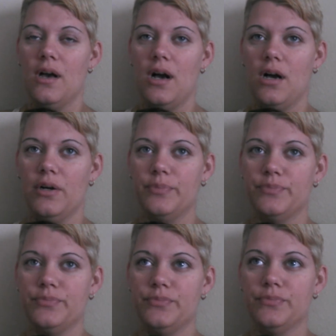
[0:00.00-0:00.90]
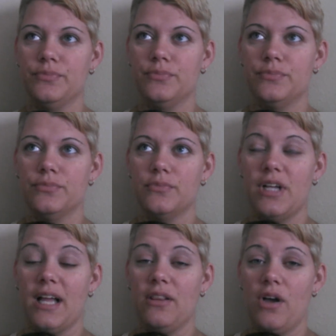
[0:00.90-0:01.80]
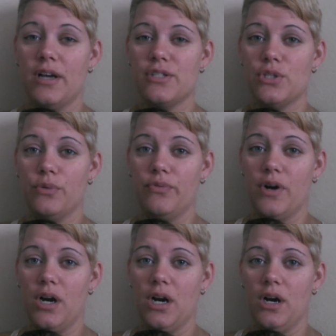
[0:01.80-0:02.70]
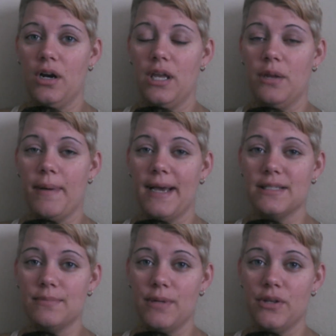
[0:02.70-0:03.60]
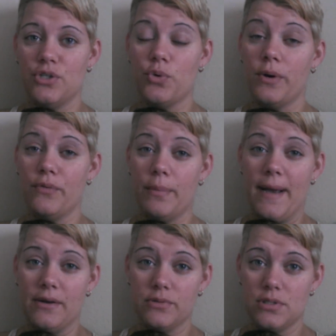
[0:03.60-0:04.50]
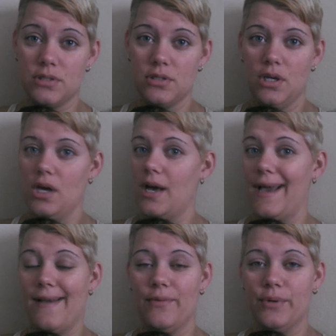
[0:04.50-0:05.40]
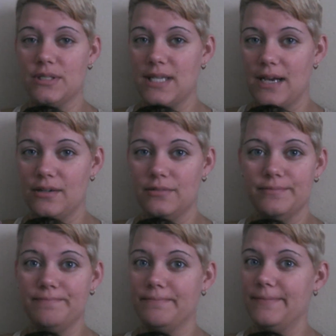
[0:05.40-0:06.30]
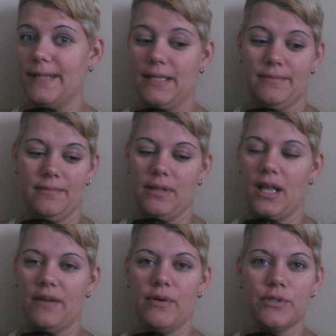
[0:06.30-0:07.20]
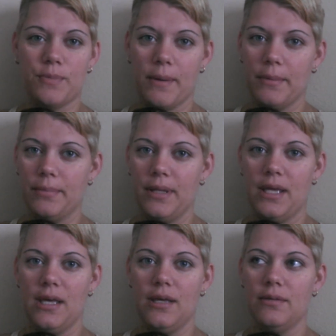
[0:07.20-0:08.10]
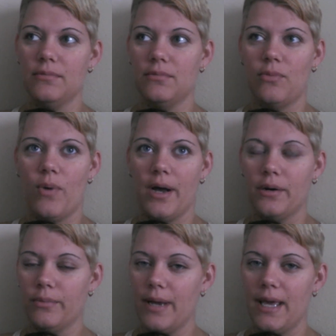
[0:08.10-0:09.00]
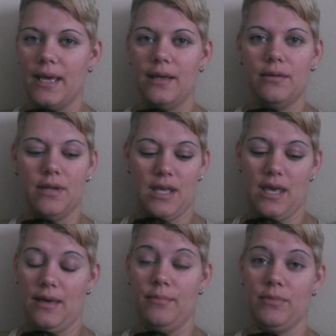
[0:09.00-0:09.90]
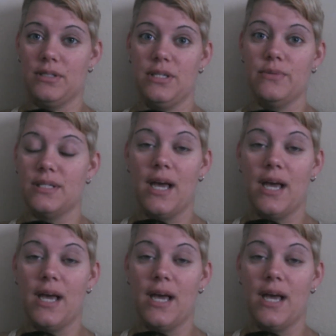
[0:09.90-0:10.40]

I lost so far in the past month 24 pounds. I haven't worked out. A lot of it was probably water weight, him because he was